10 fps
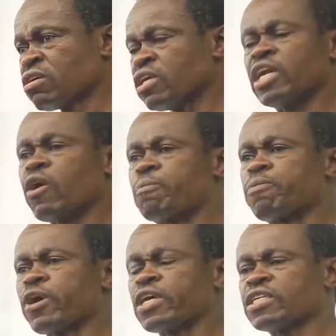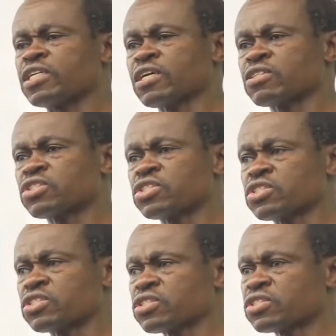in our
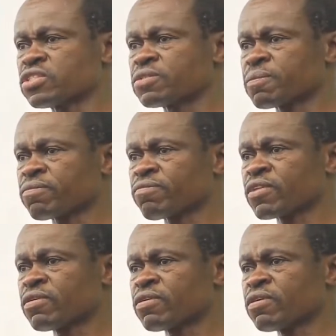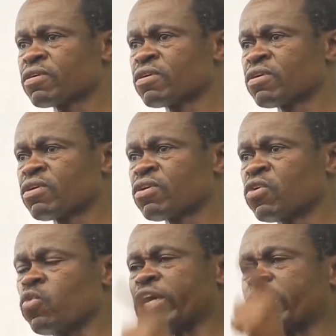politics.
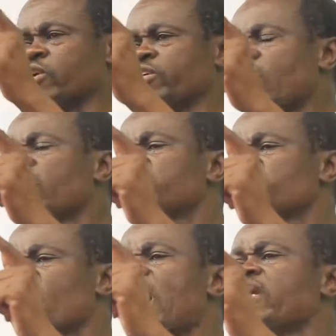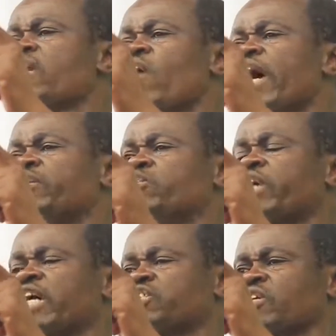We could not run our
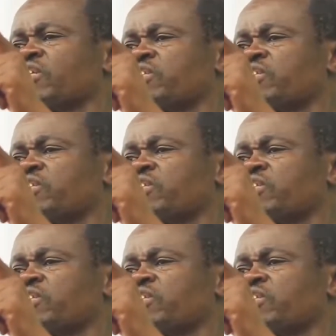education